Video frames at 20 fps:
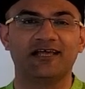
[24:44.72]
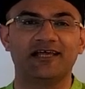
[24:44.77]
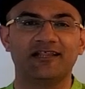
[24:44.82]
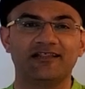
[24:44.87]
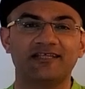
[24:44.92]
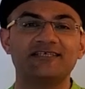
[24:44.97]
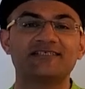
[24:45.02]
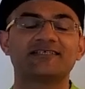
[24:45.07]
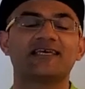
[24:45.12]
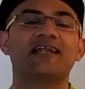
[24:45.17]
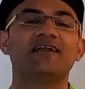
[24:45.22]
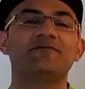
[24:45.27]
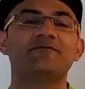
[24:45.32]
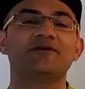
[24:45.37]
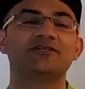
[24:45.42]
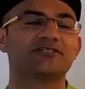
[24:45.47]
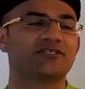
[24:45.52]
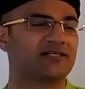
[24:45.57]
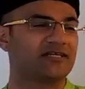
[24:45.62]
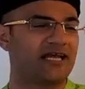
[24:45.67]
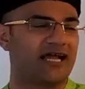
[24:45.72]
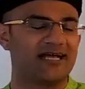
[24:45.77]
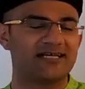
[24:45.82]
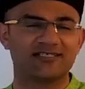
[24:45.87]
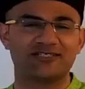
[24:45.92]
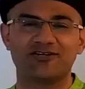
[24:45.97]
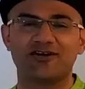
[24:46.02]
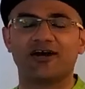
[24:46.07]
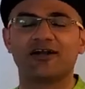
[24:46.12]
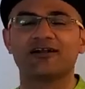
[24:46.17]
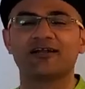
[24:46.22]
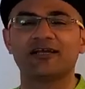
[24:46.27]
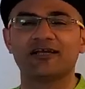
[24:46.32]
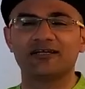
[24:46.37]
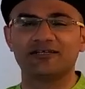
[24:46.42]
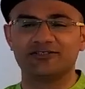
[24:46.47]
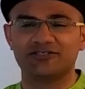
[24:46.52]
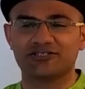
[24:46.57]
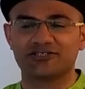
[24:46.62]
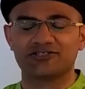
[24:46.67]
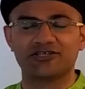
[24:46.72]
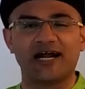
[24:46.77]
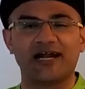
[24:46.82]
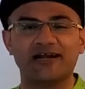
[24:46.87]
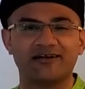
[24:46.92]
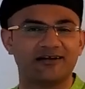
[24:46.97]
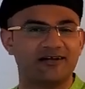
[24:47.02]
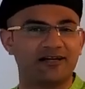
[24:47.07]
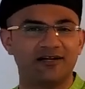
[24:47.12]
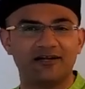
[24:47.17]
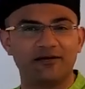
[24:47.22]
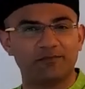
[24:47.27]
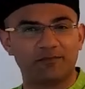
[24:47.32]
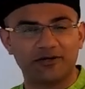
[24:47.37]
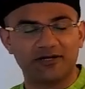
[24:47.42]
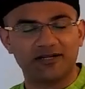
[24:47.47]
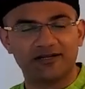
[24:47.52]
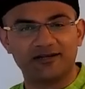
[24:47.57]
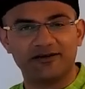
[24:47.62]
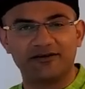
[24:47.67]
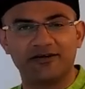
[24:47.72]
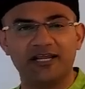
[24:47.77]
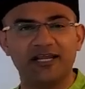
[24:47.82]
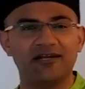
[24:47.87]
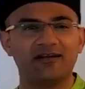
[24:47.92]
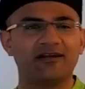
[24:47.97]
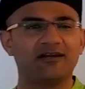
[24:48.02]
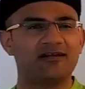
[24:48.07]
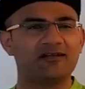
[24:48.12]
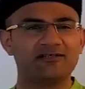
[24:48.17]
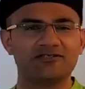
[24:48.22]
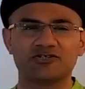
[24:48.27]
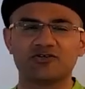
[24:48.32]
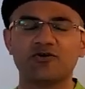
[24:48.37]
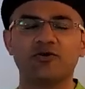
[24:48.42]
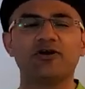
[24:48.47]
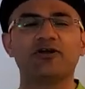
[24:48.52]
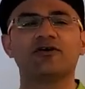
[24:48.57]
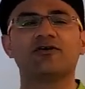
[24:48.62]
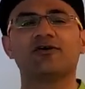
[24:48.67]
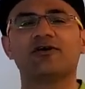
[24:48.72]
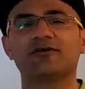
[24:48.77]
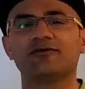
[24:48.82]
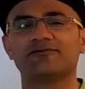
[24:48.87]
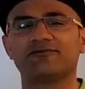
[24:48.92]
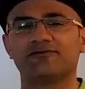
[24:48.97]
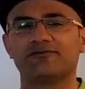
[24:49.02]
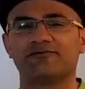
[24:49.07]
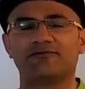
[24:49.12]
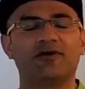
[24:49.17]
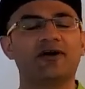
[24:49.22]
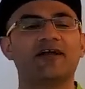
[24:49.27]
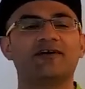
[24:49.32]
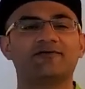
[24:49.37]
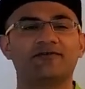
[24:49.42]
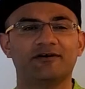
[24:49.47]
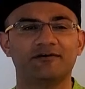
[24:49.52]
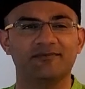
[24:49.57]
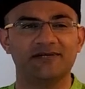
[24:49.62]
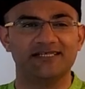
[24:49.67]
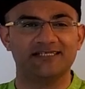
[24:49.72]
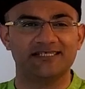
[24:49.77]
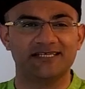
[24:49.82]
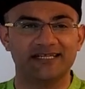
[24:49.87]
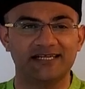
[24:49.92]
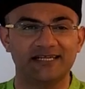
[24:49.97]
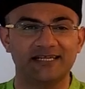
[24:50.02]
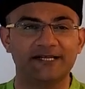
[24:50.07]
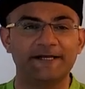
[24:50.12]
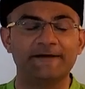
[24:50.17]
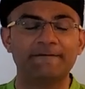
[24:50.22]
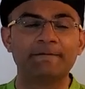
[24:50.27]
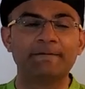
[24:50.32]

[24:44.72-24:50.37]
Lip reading: This celebration has not just started in a particular date. It is going on forever, basically.